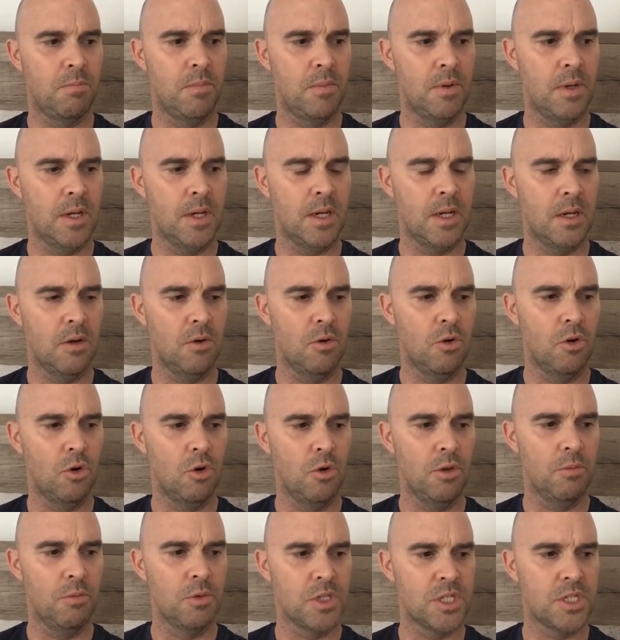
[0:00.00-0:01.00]
or
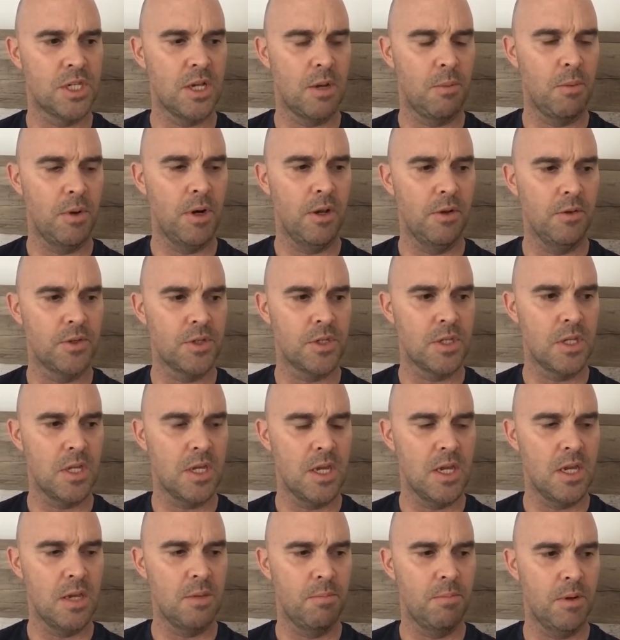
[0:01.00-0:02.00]
there was someone else
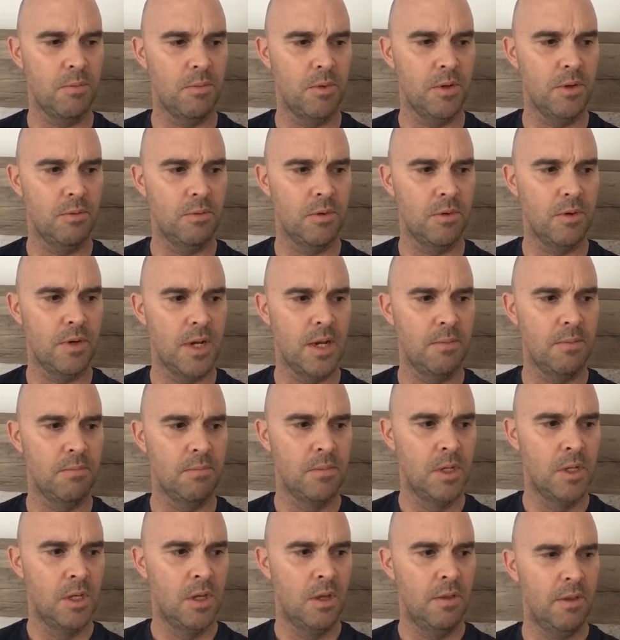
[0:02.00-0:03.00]
there, but we were, I
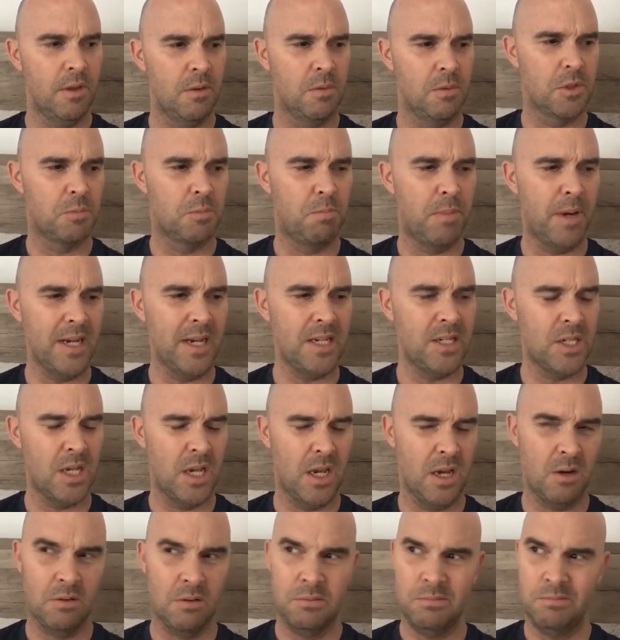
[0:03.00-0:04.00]
think it was
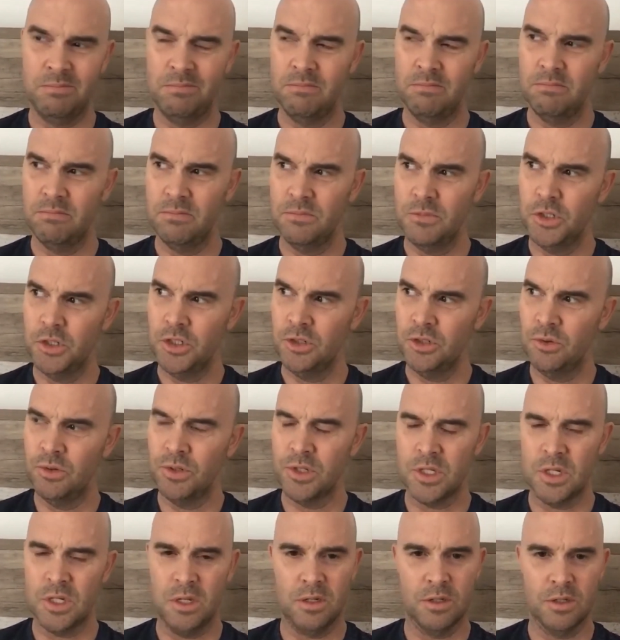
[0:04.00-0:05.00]
Basau and Short
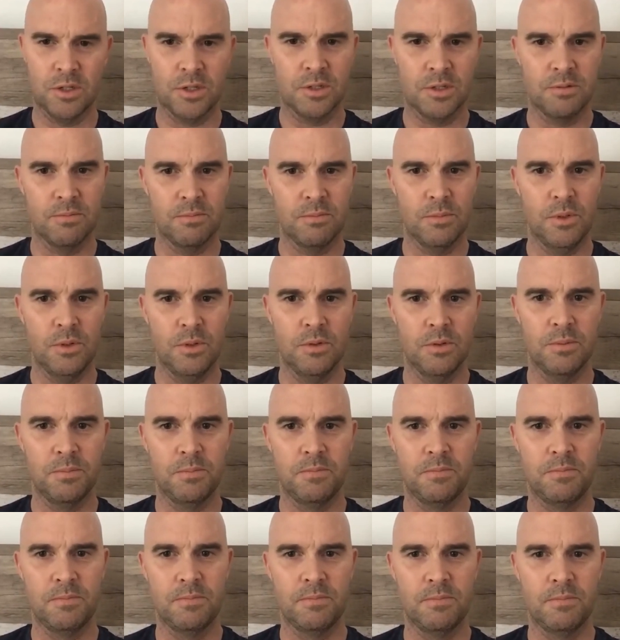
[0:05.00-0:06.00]
Sticks we were
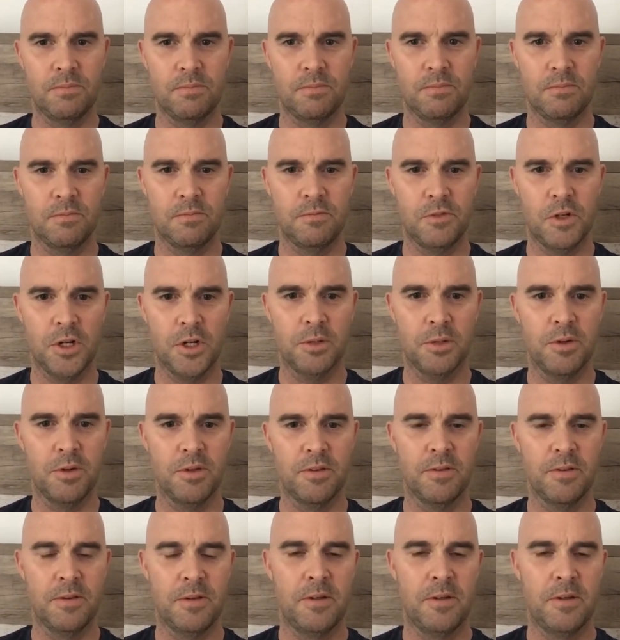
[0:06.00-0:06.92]
fighting with.